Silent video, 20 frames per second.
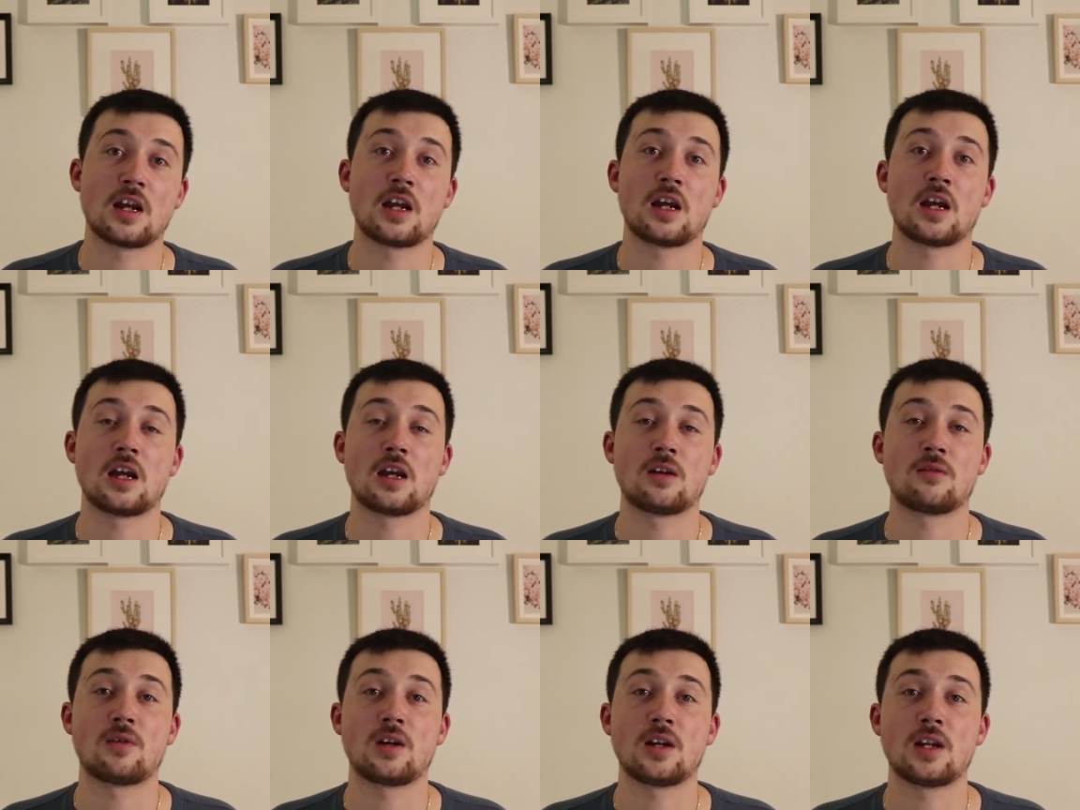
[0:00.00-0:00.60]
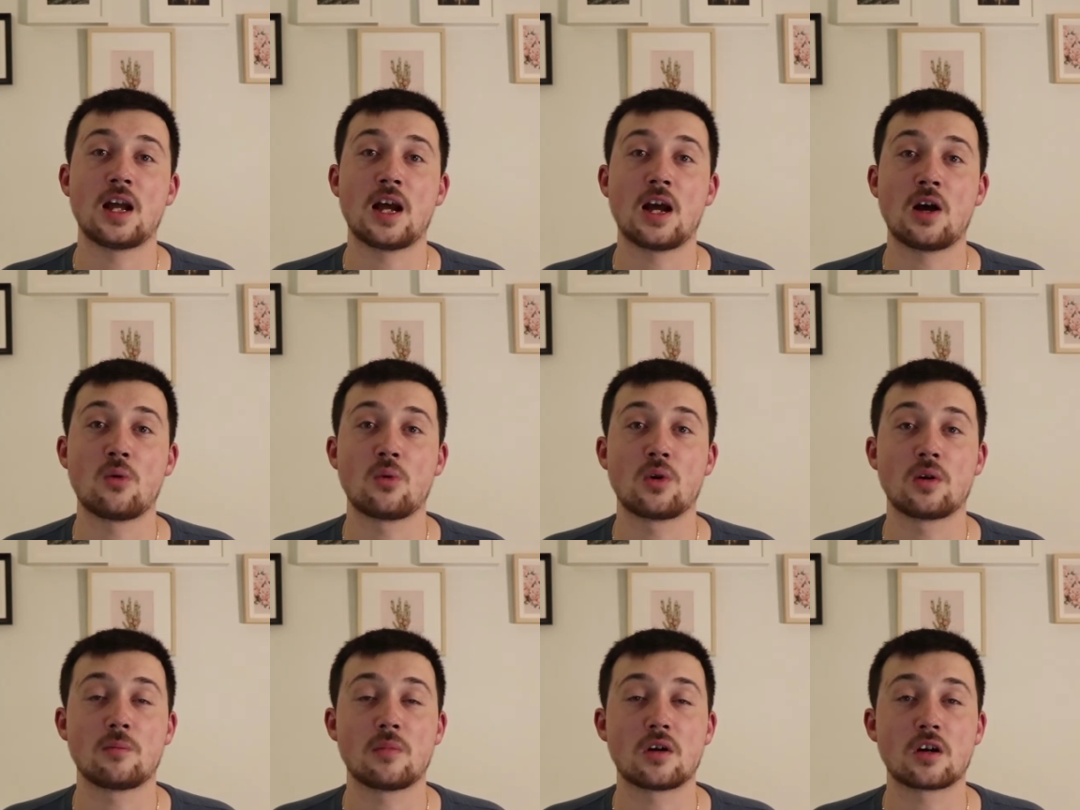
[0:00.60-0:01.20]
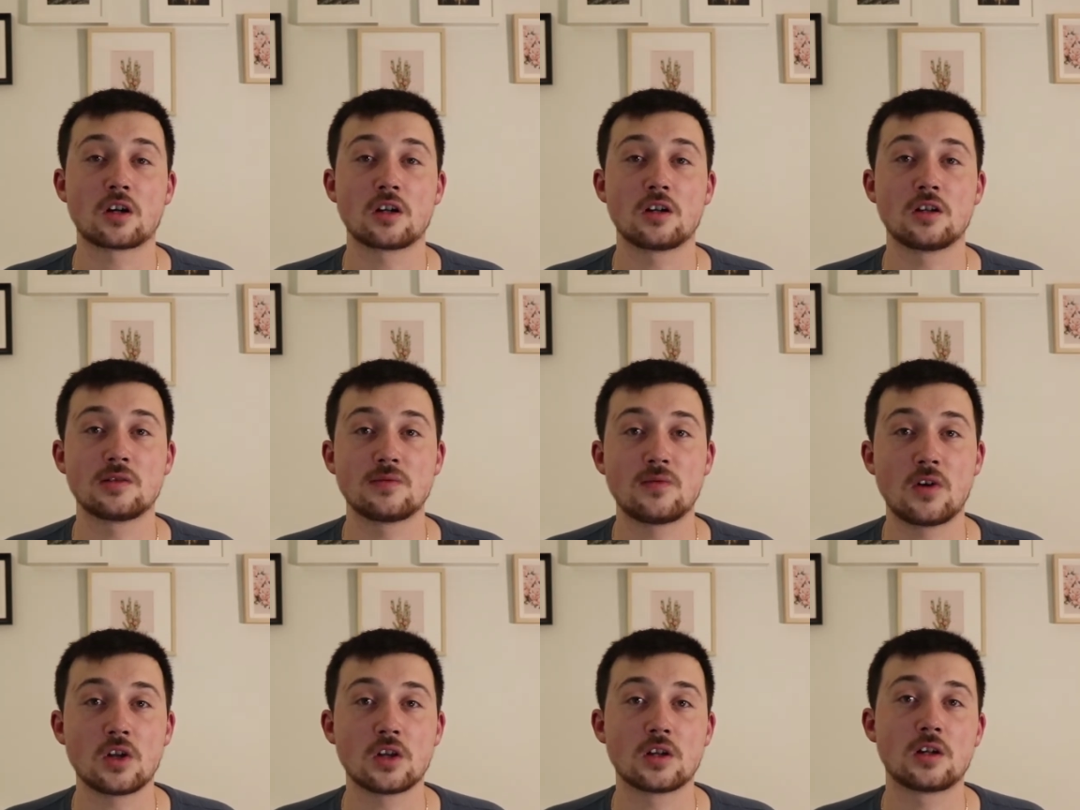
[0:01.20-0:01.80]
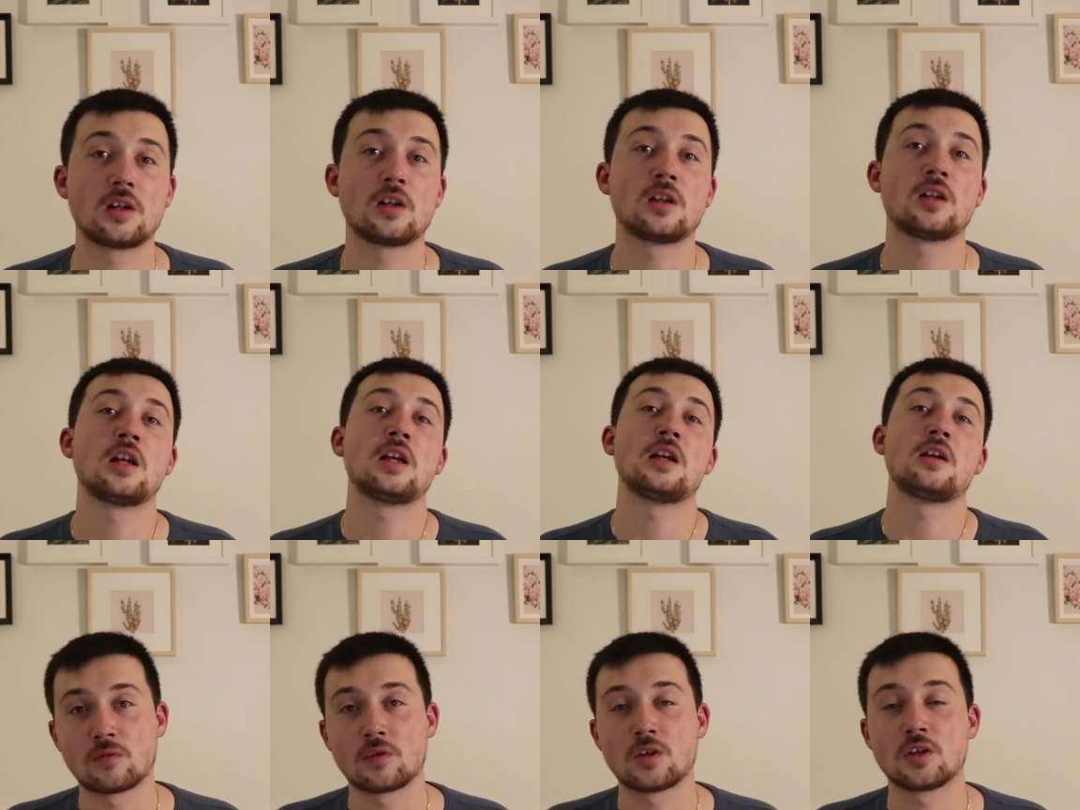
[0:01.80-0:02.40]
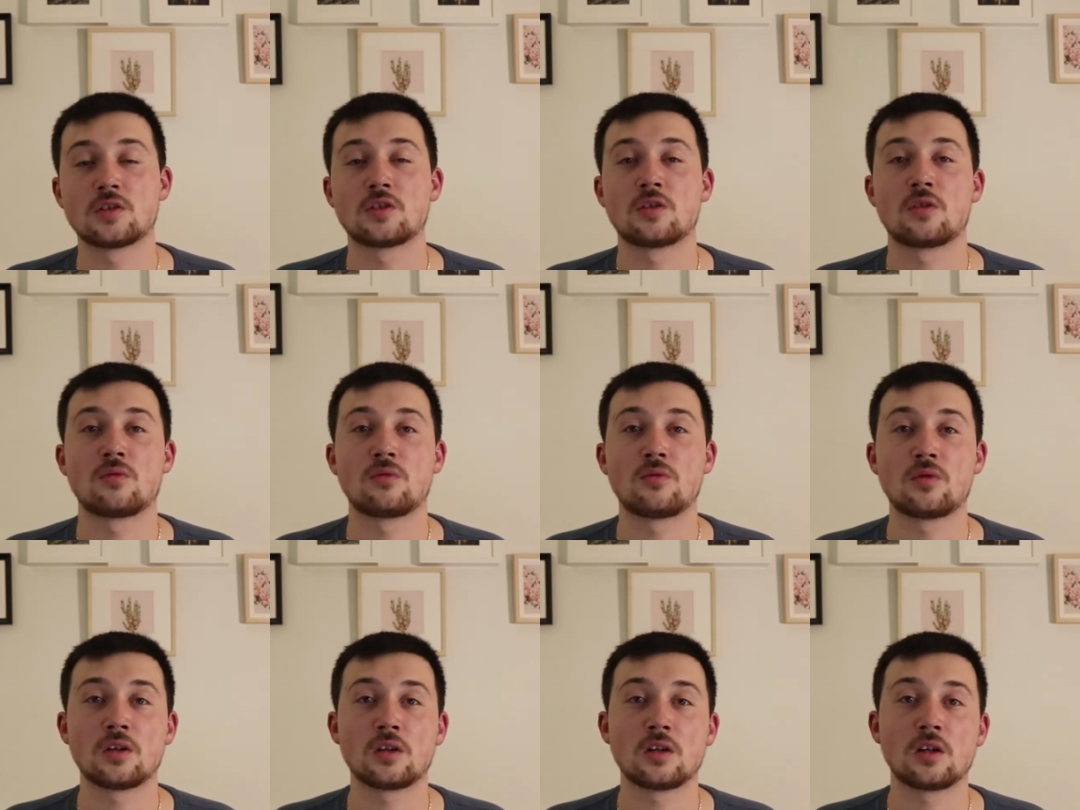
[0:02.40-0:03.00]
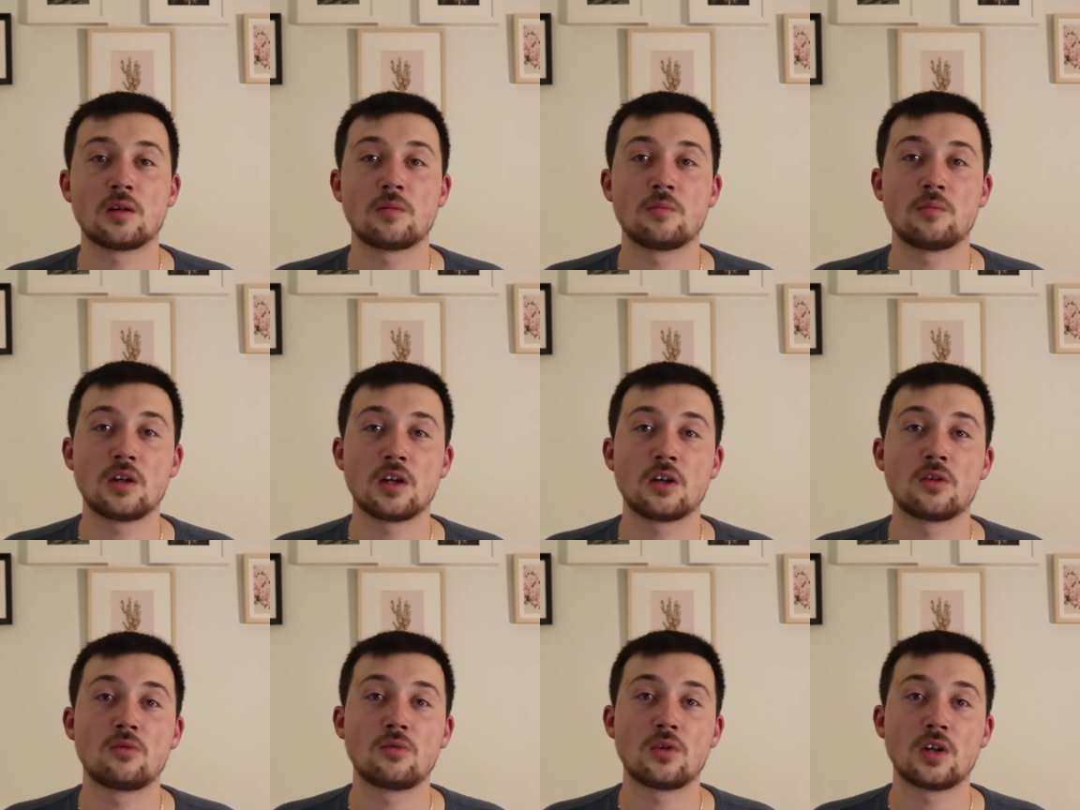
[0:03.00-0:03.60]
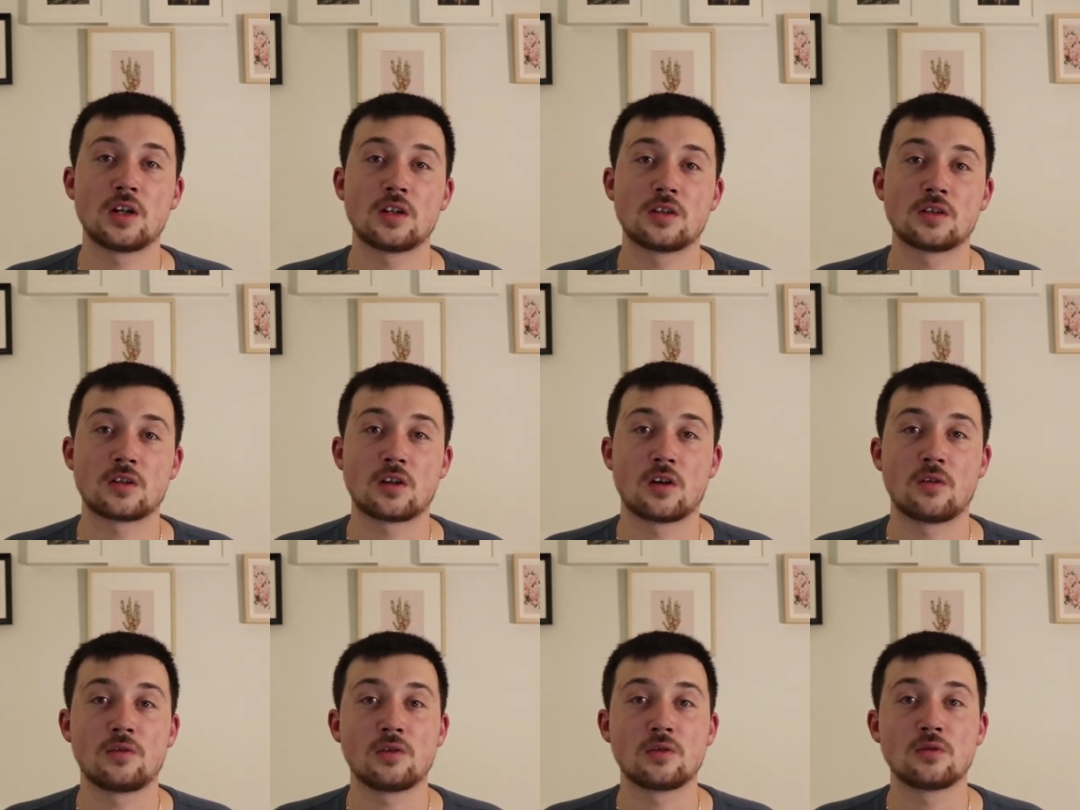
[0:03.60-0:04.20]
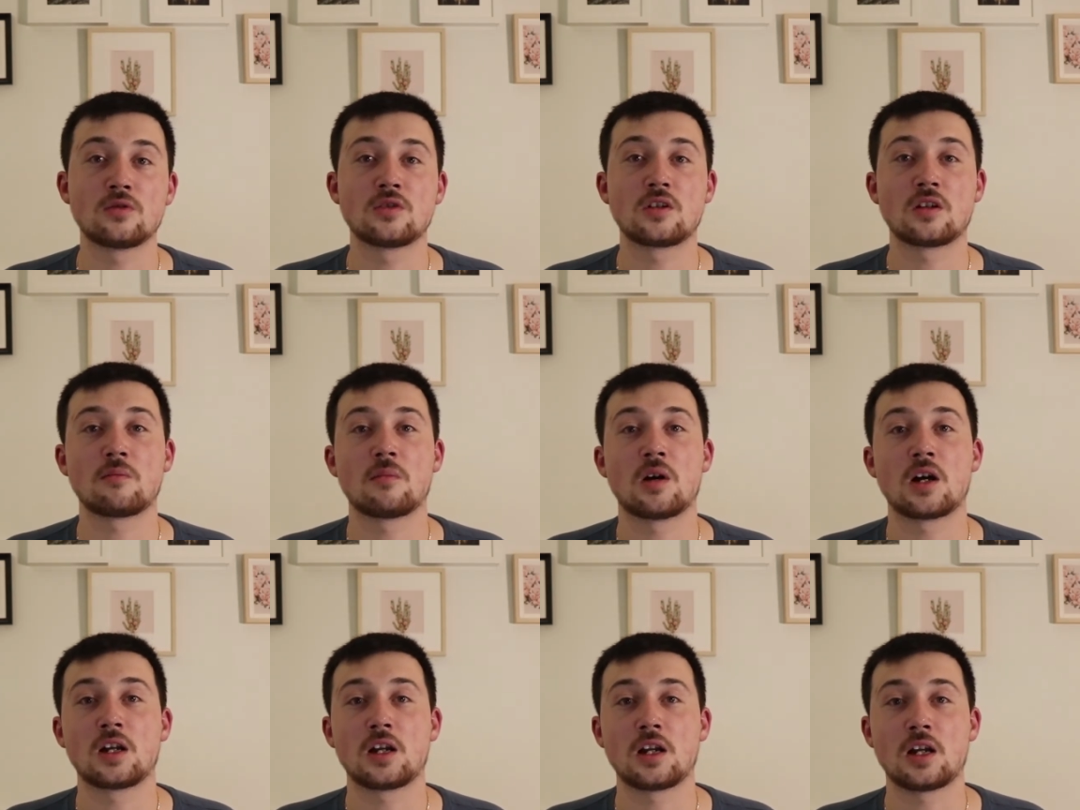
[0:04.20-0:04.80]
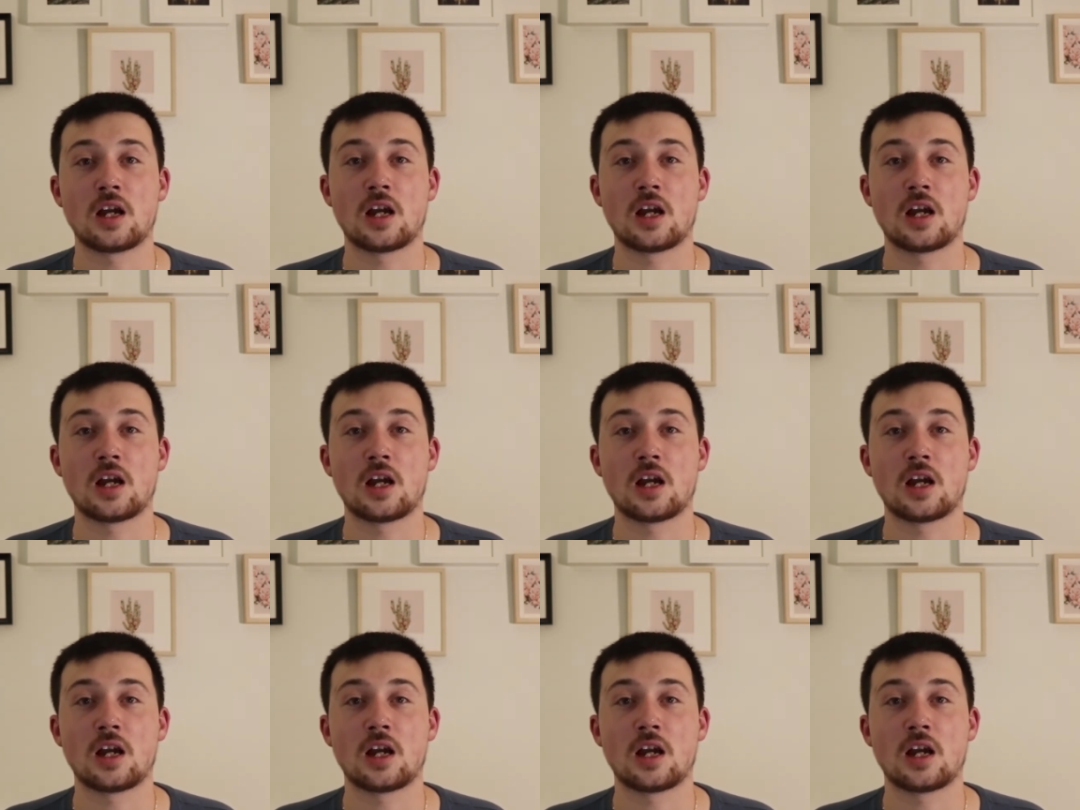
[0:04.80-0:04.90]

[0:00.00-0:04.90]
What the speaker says: And right now, when market is volatile, there is a really big risk of you losing money.